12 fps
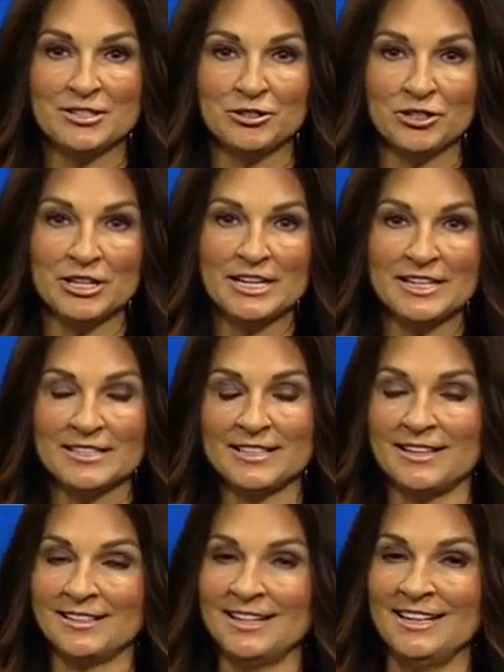degrees,
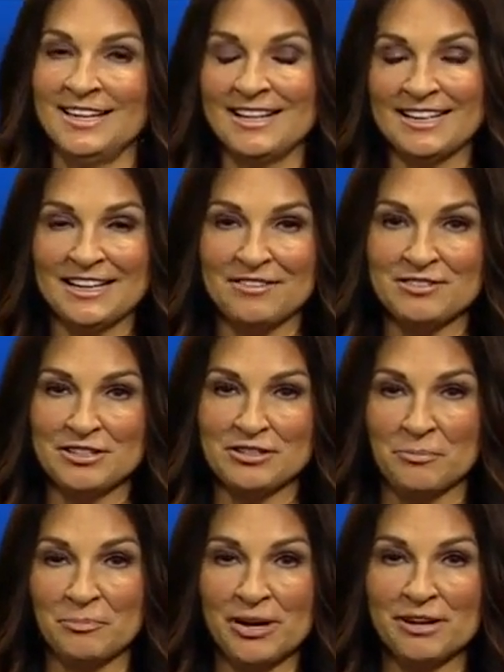and that gives us a
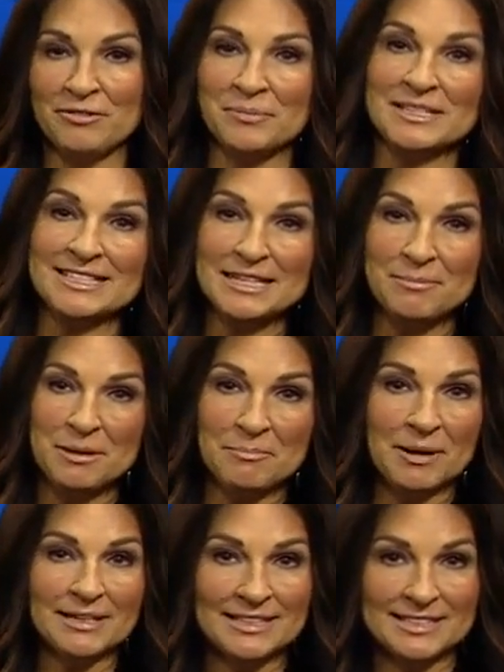break from the steamy,
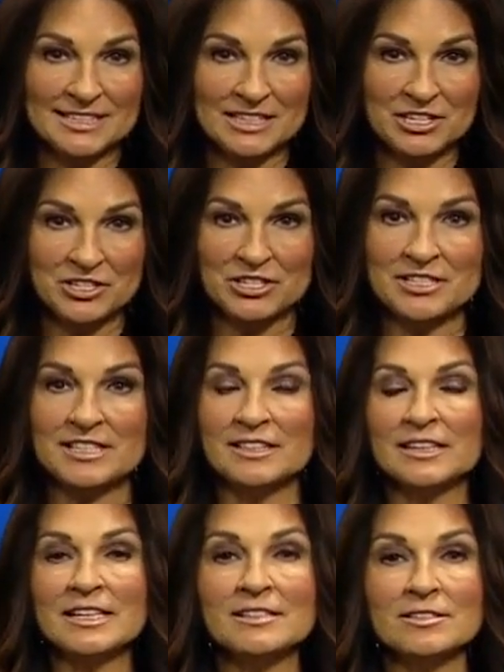muggy conditions and
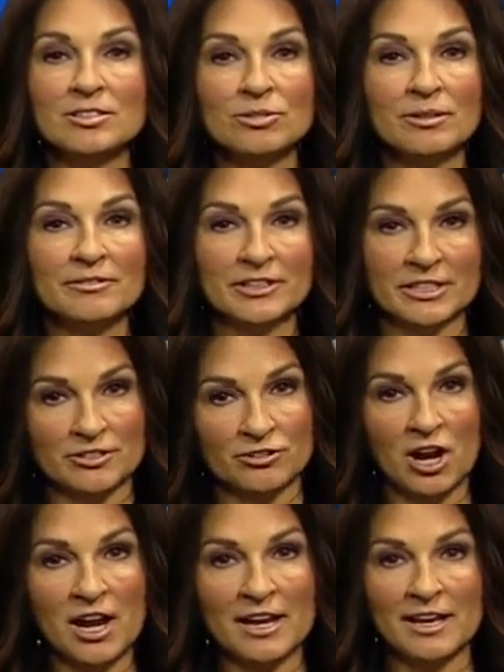leads to a very
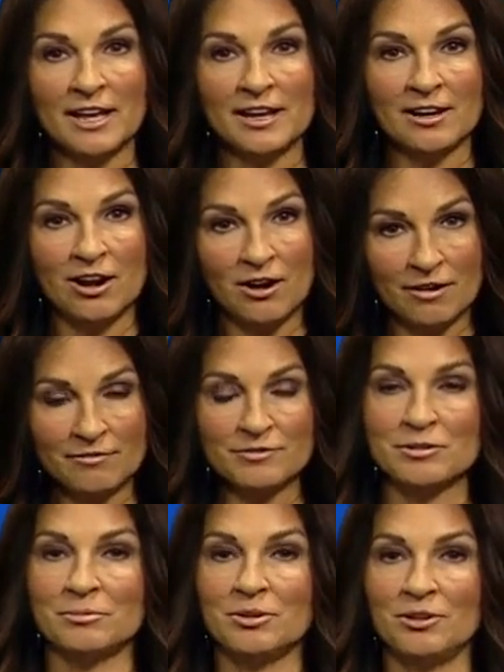dry and
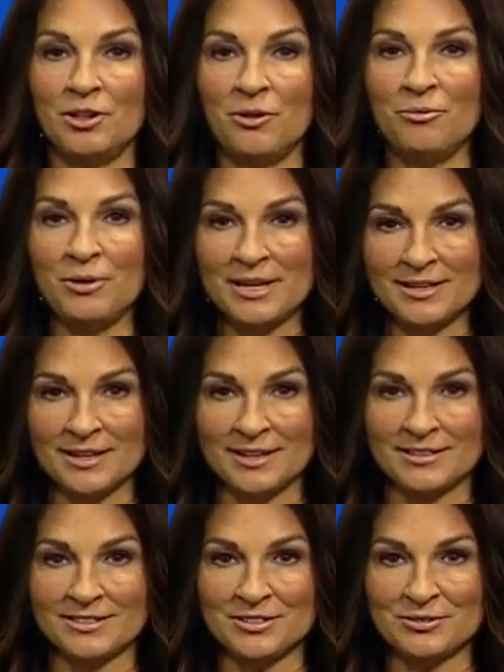comfortable
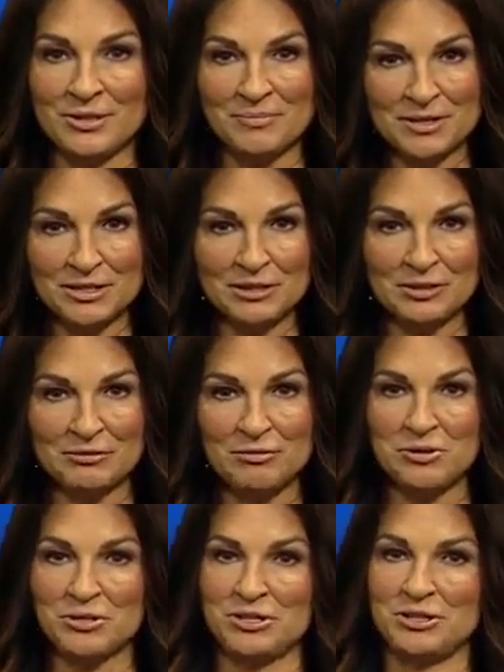weekend. So something to look
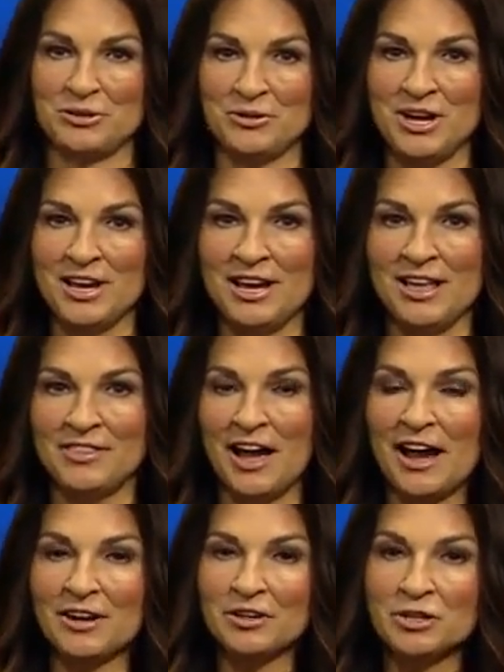forward to. The
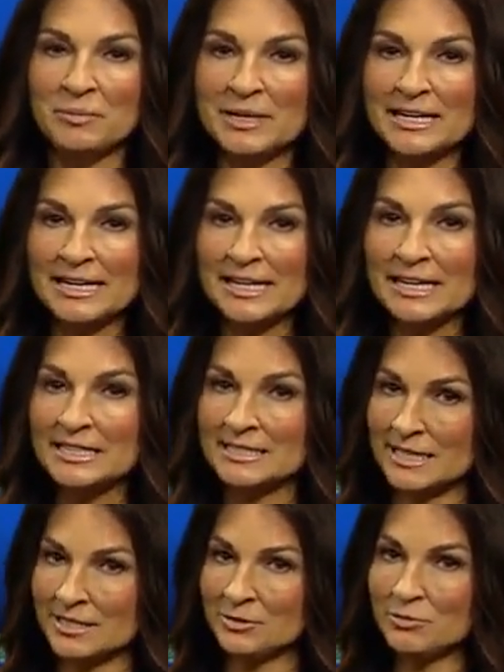higher humidity
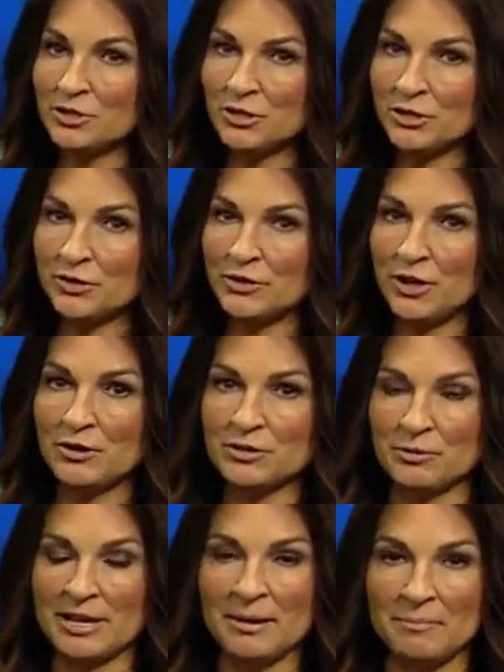does return, though, as
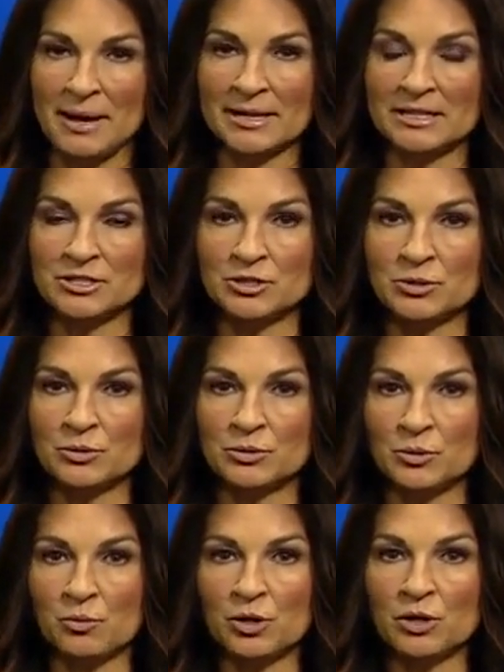we head back into
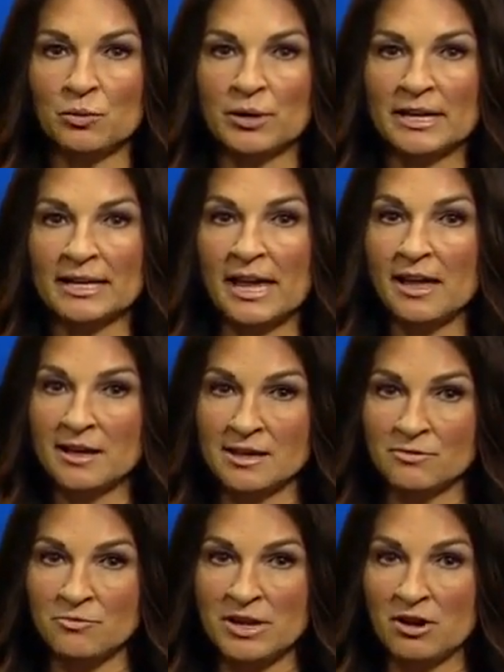the work week,
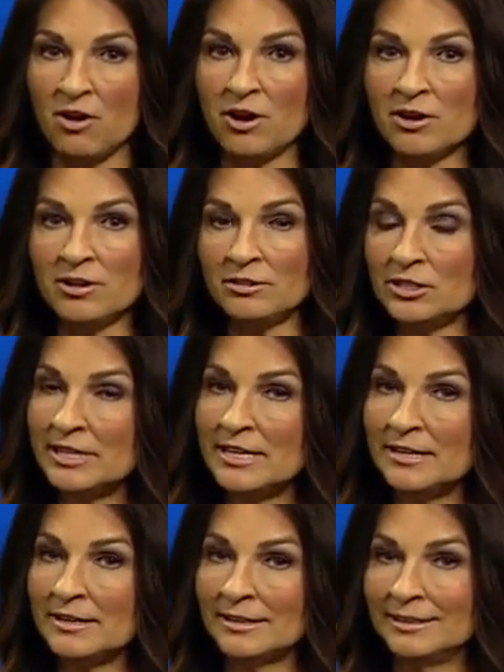and we are
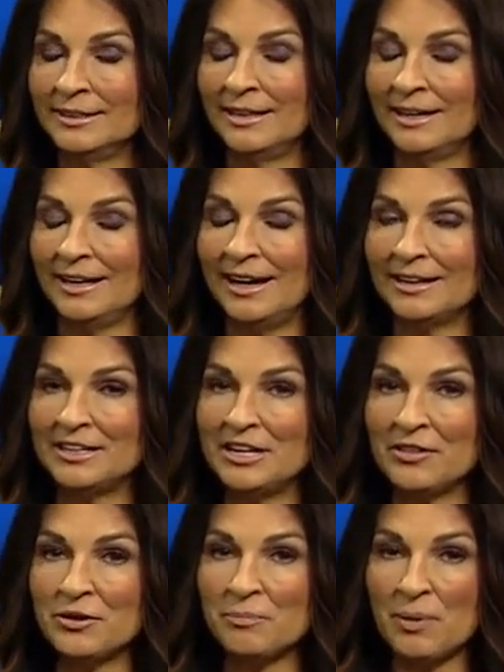looking at
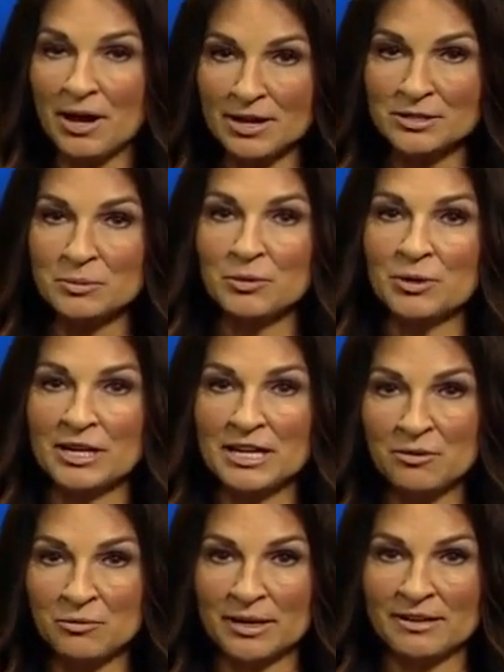another possible
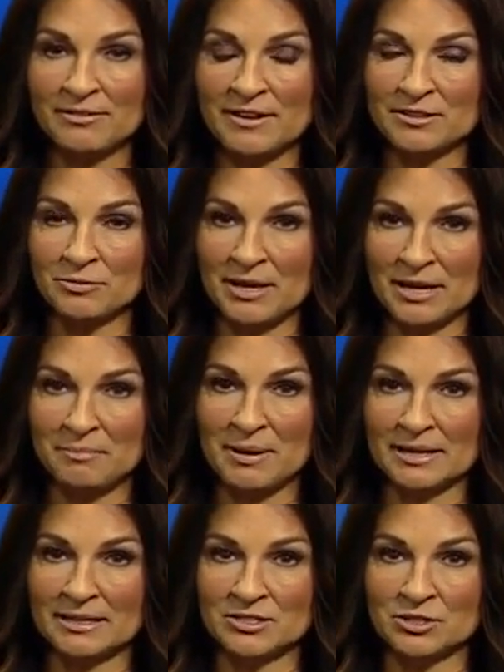heat wave as we head
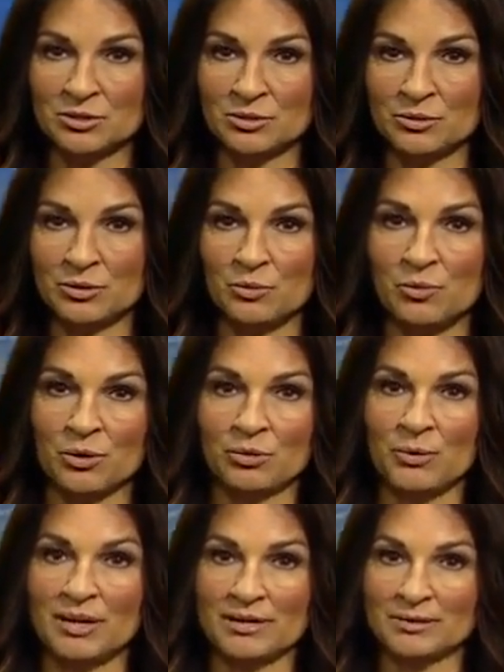back into the work
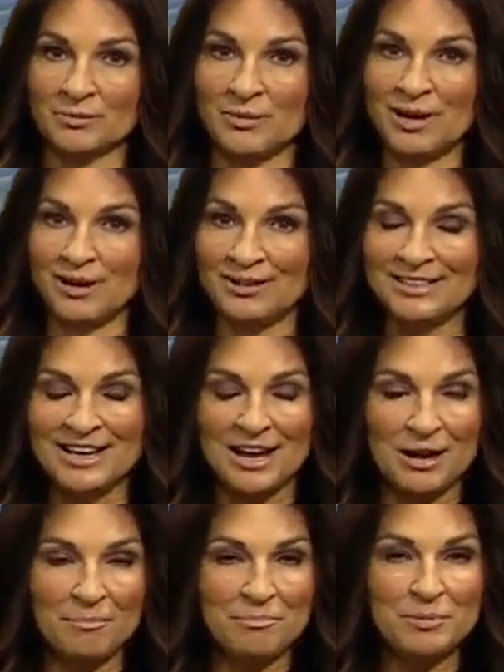week as well.
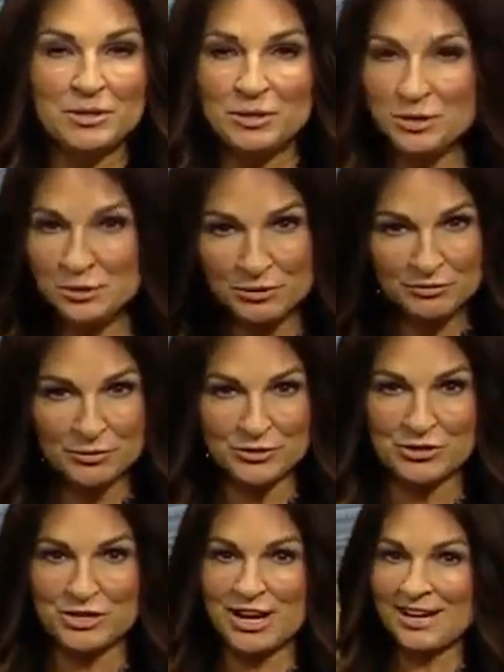A beautiful
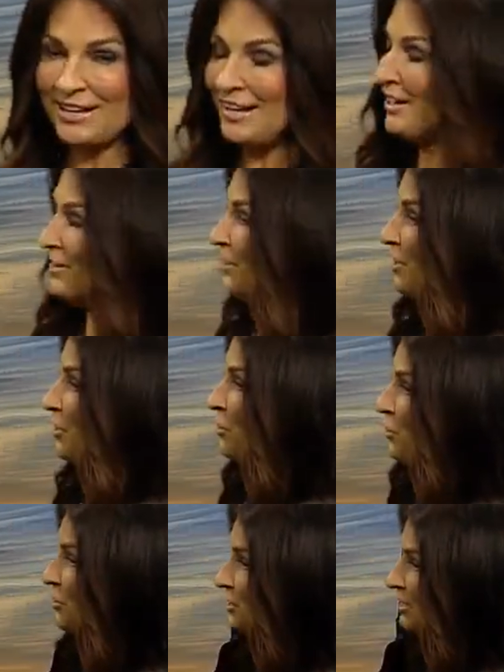shot here in our
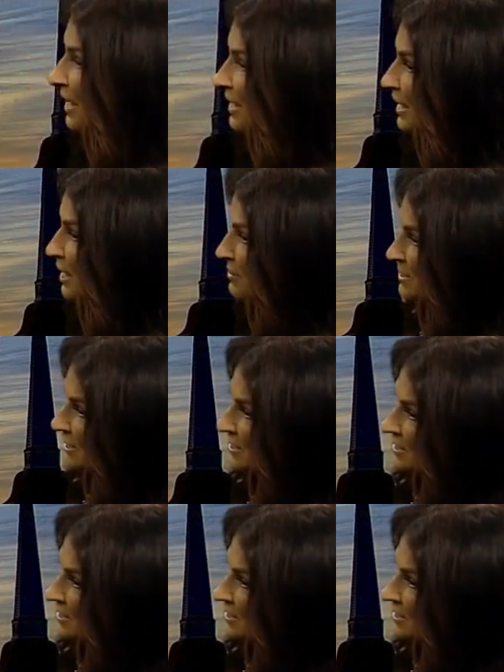York Sky Cam as the